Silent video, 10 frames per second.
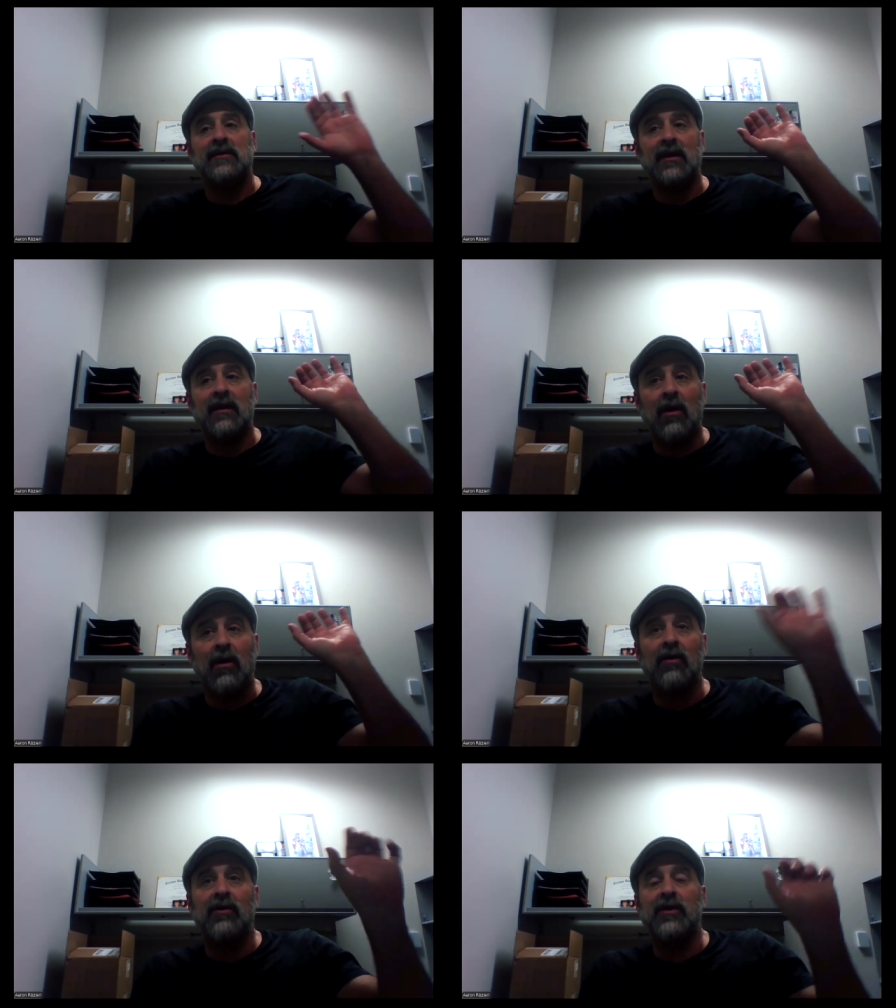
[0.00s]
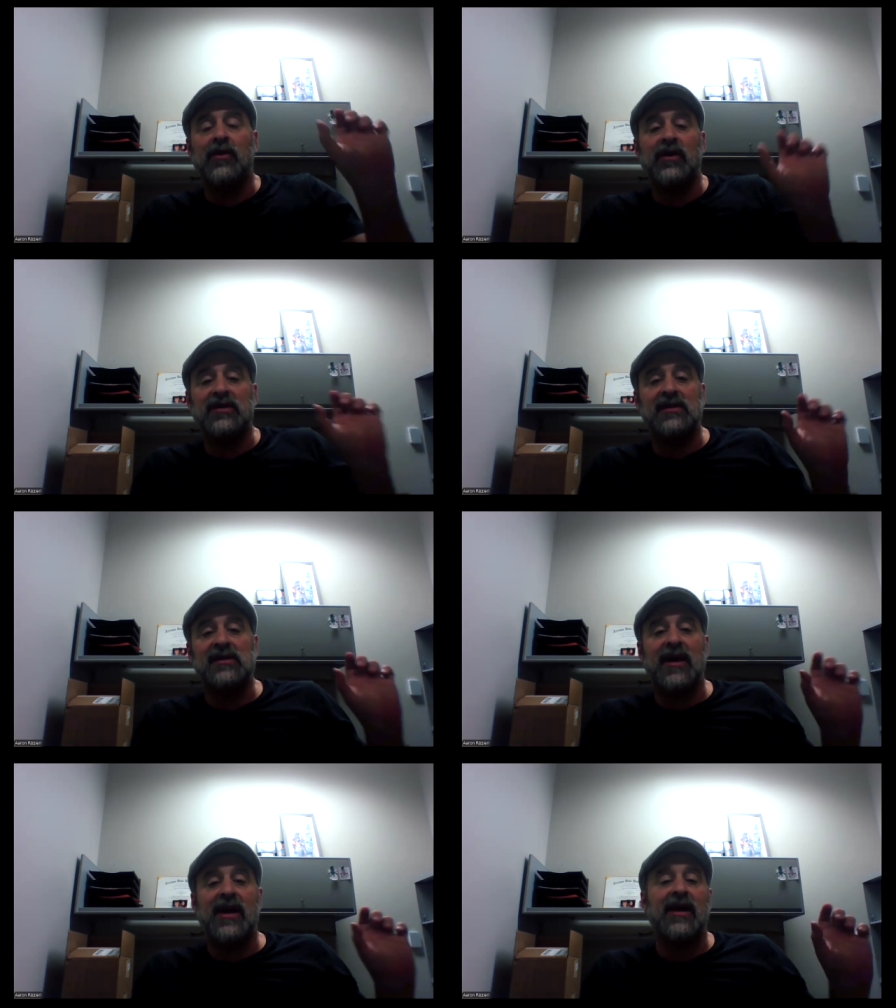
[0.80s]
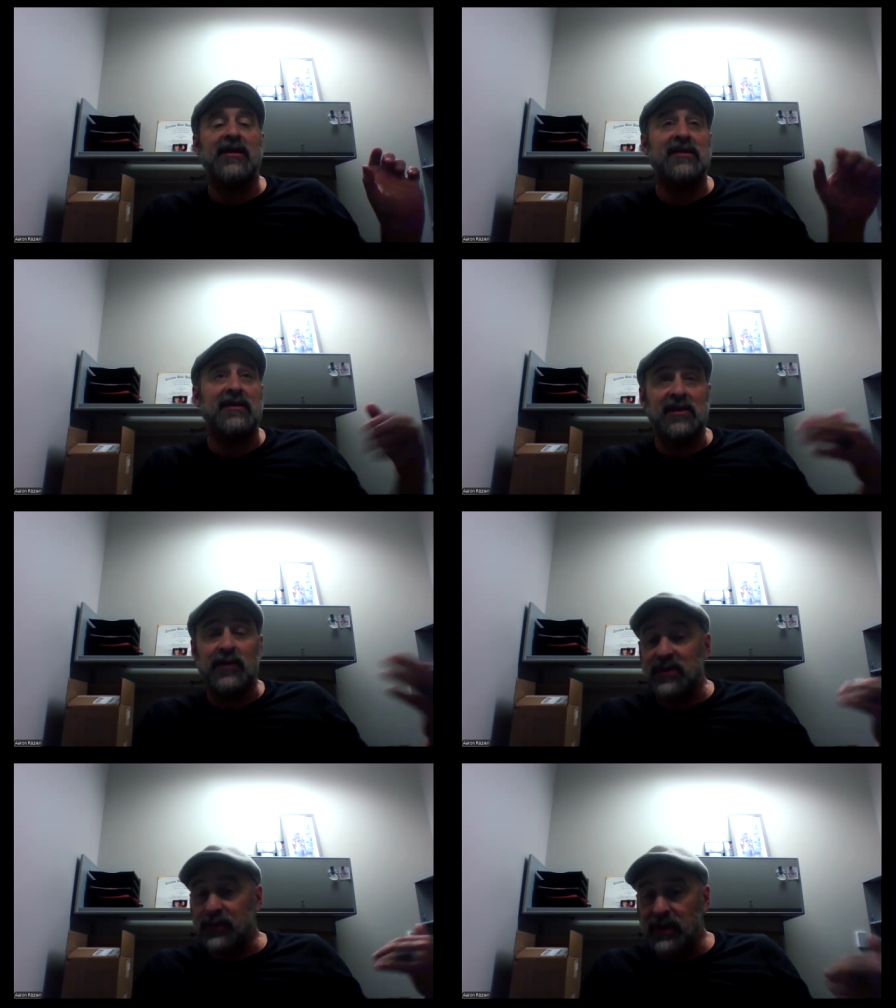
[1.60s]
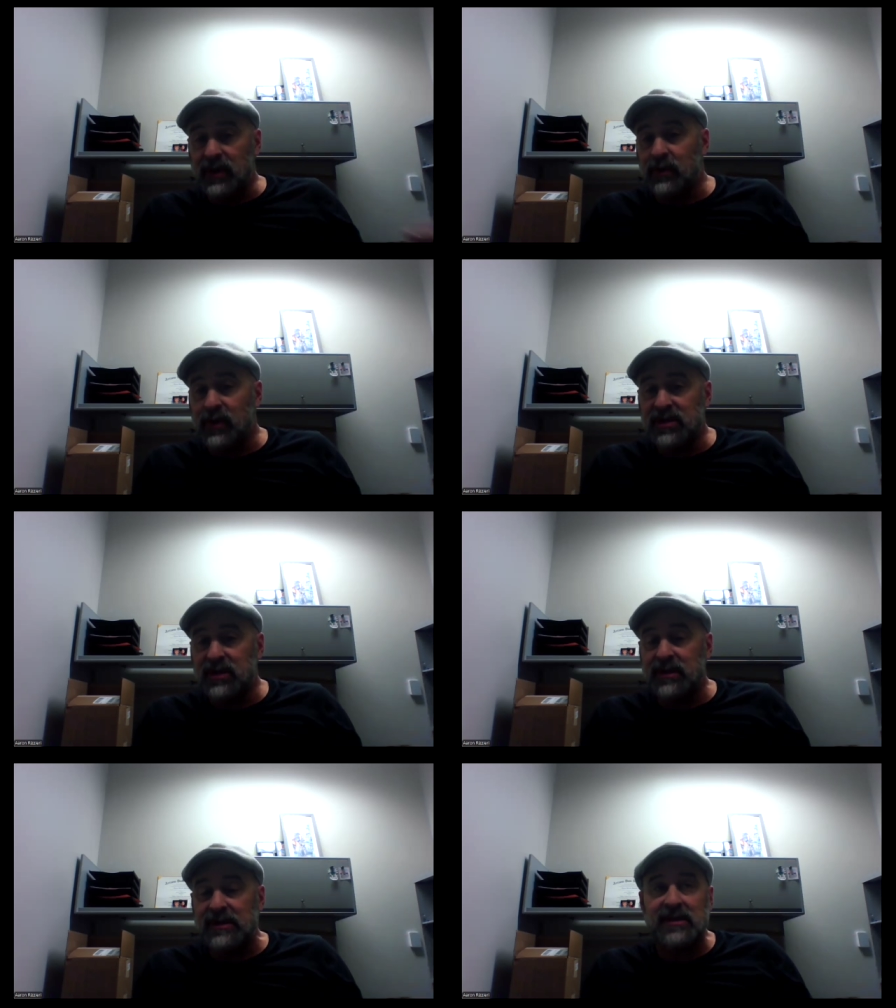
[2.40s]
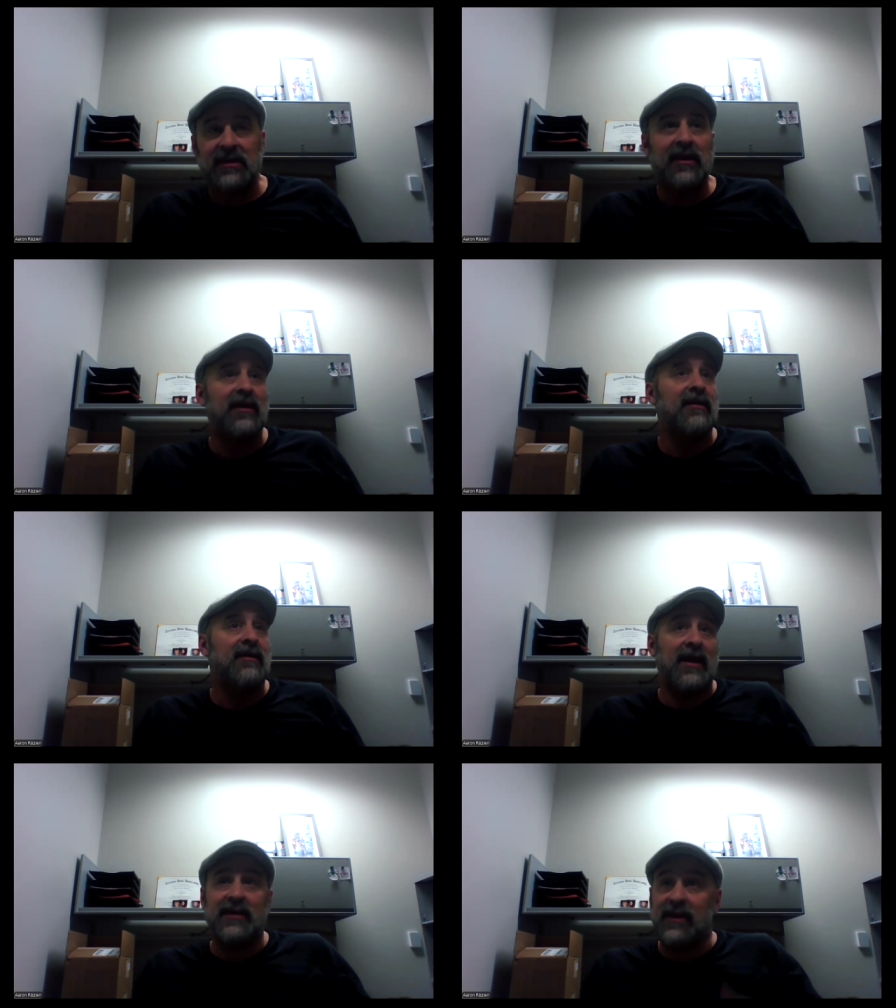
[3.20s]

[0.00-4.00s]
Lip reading: to all of the questions I asked in this week's reading questions. I